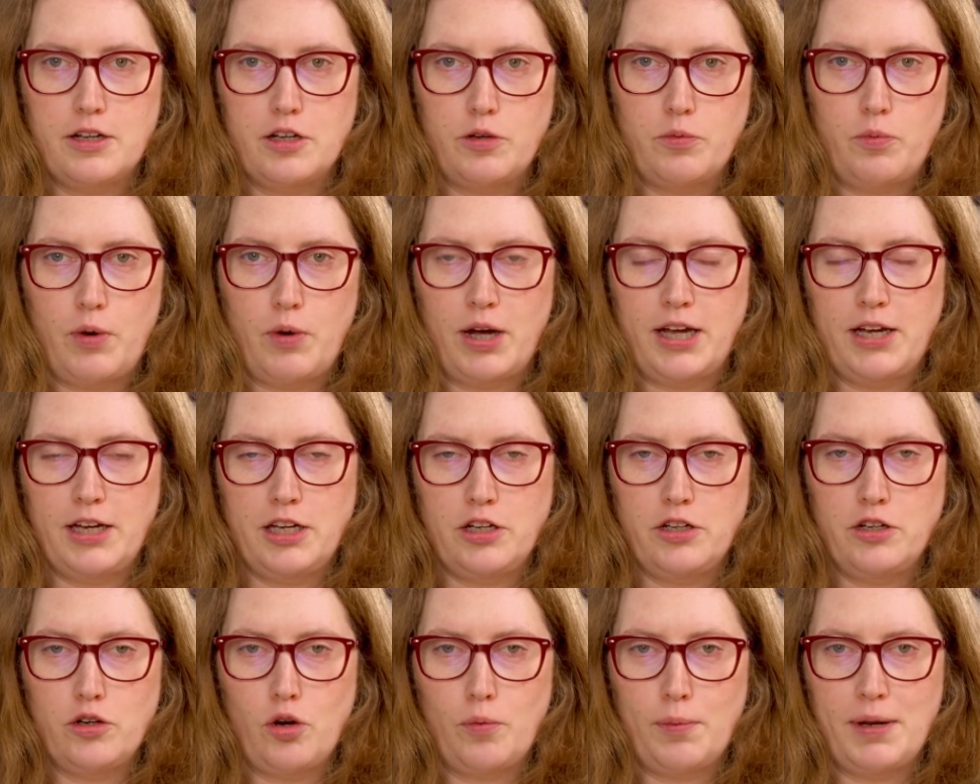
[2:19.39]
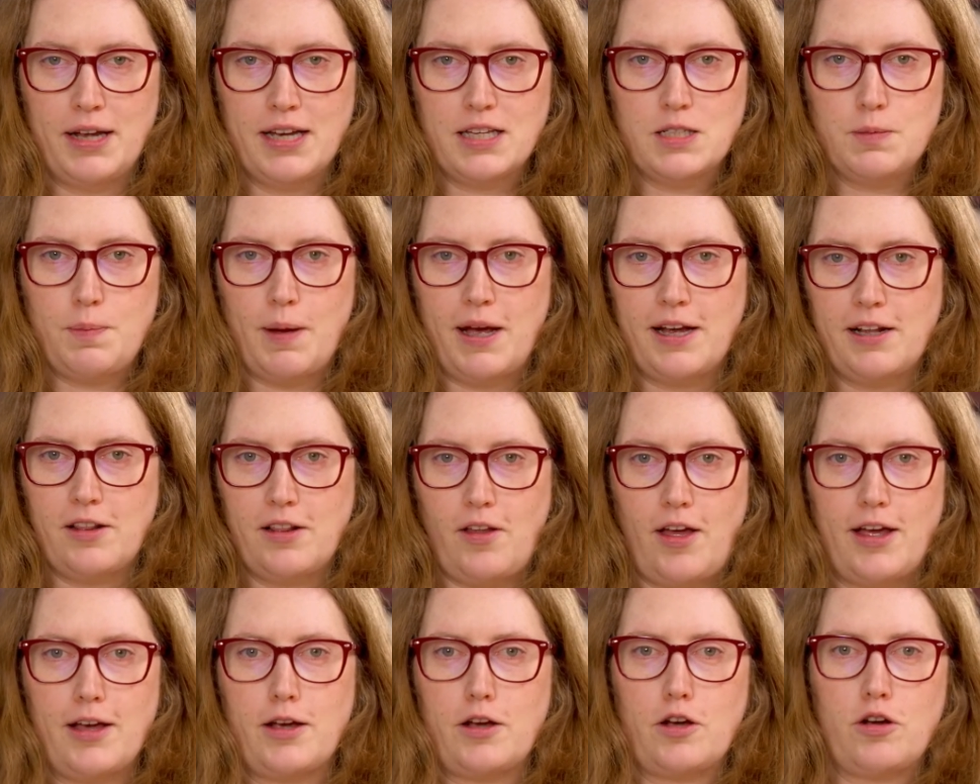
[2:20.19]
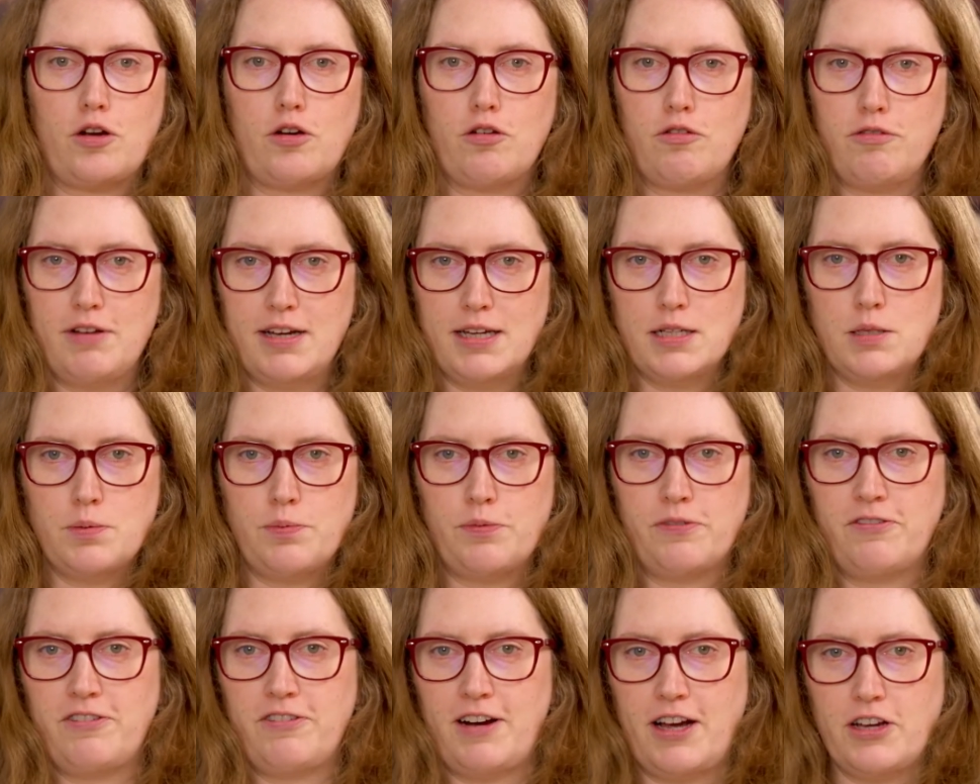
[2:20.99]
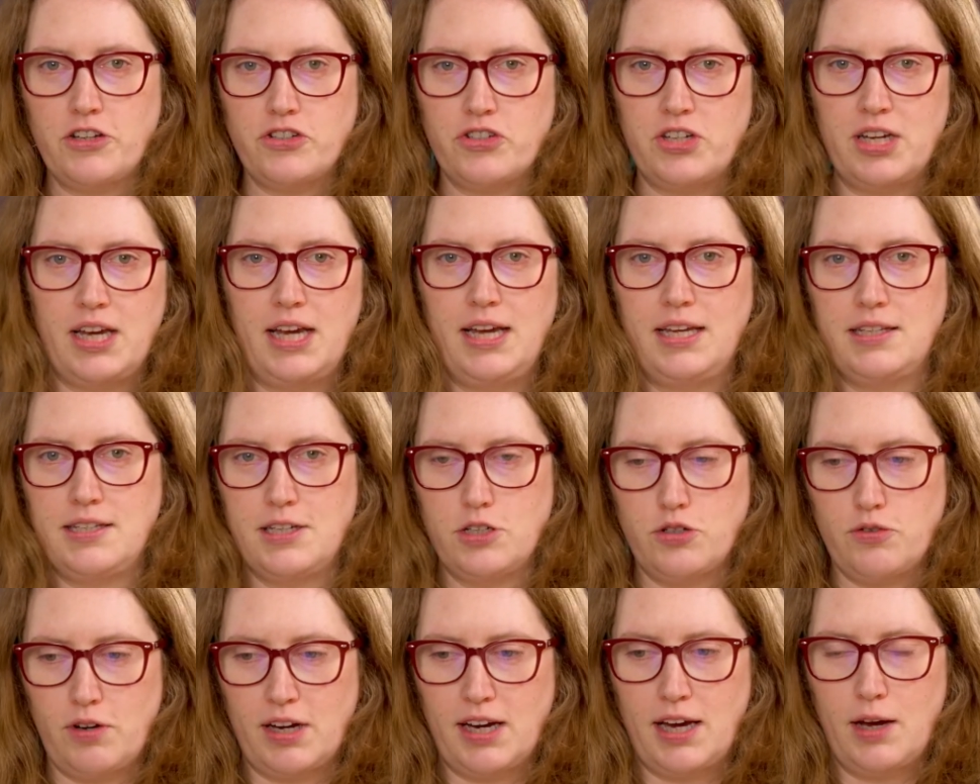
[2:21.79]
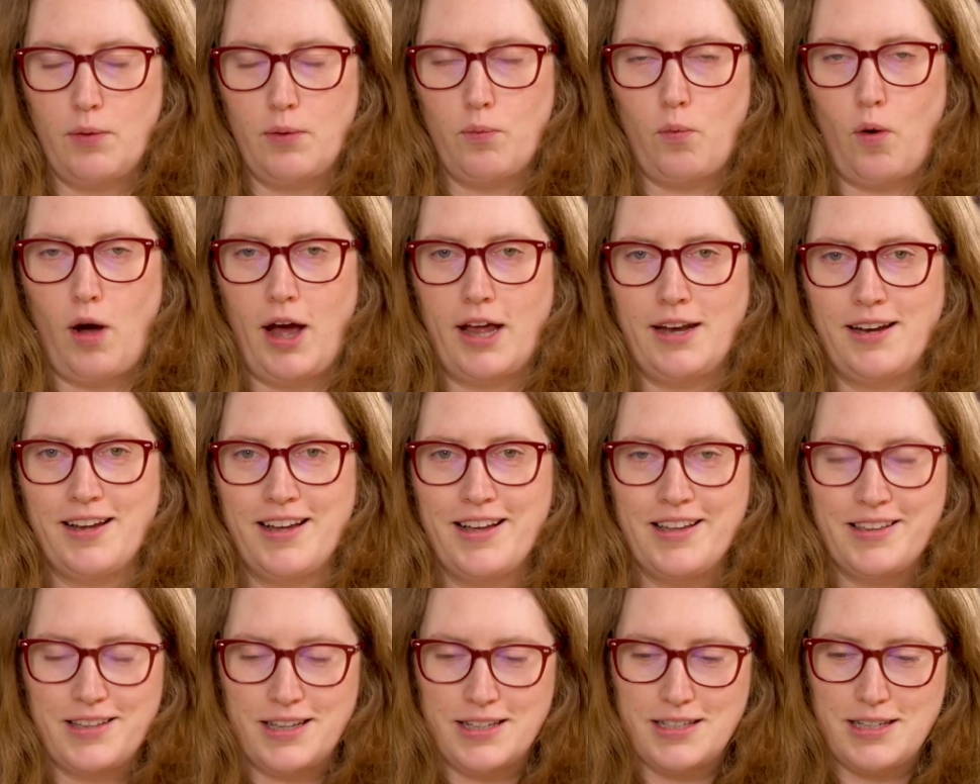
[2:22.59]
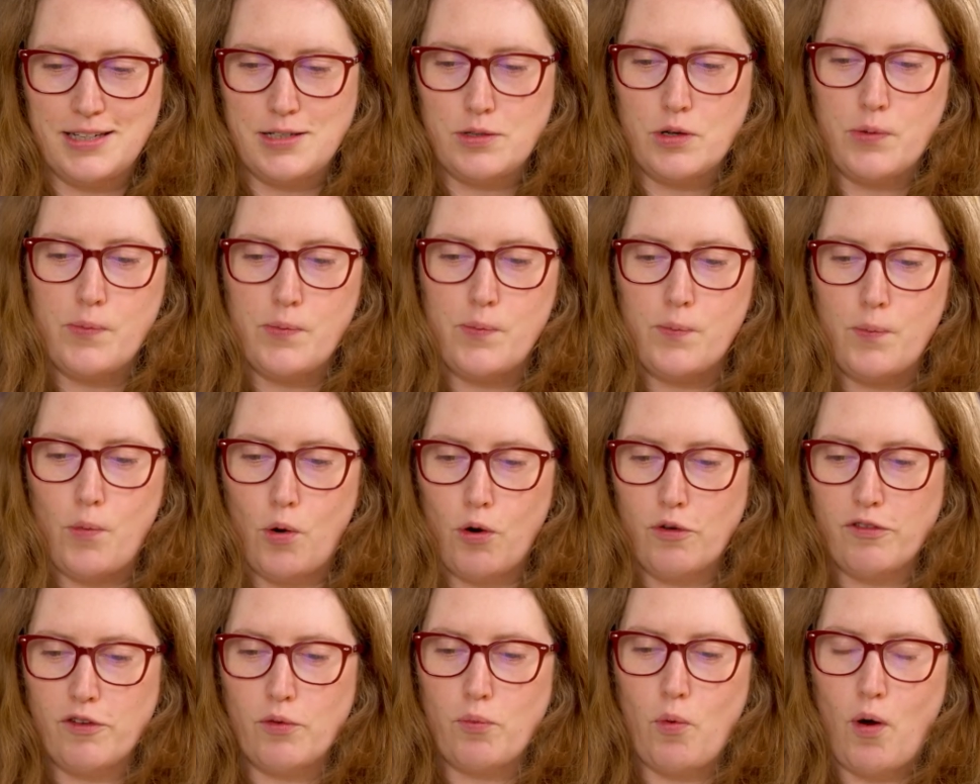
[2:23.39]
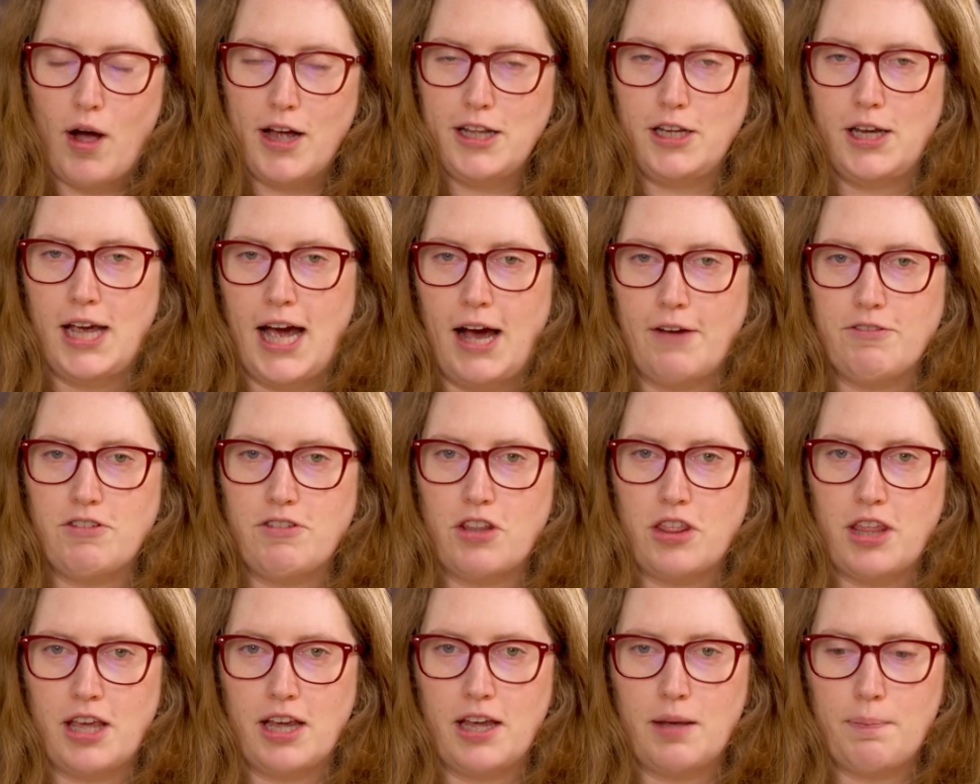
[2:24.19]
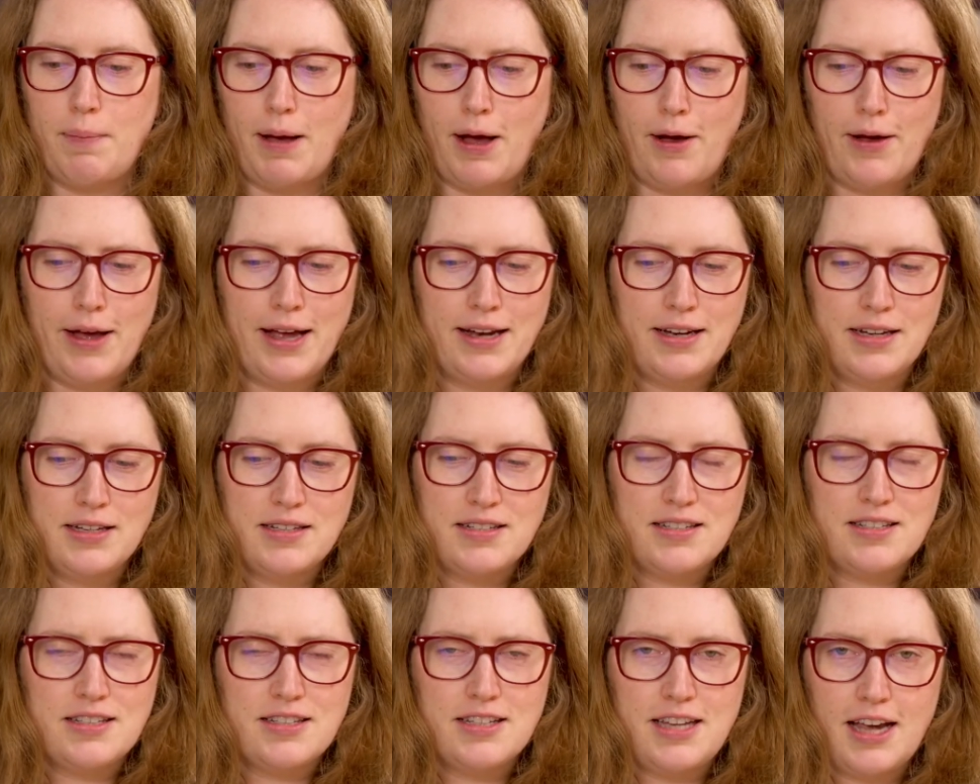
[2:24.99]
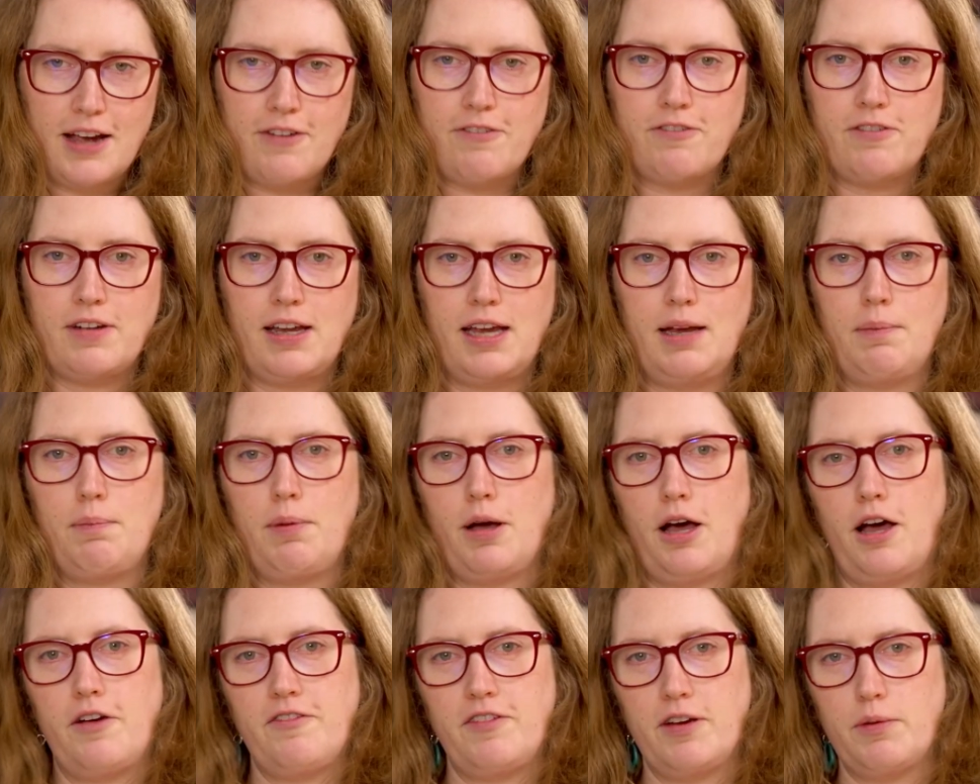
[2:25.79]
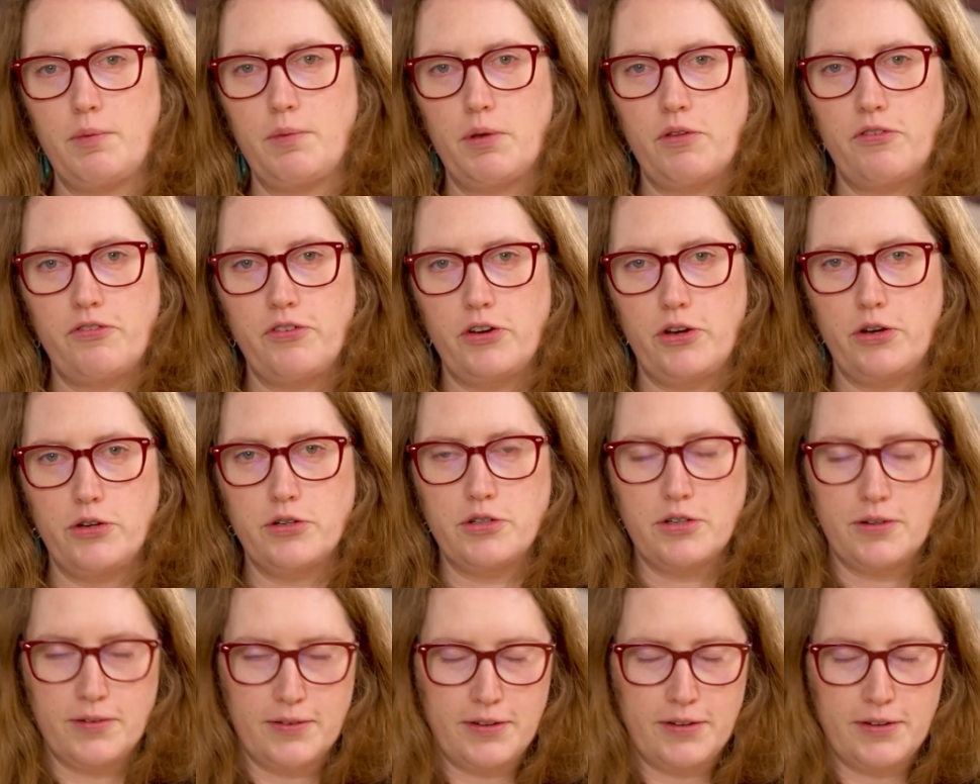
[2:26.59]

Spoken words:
where you'd normally expect like crisp, fresh, easy drinking wine. This is more of a wine you have to think about and is definitely perfect with food.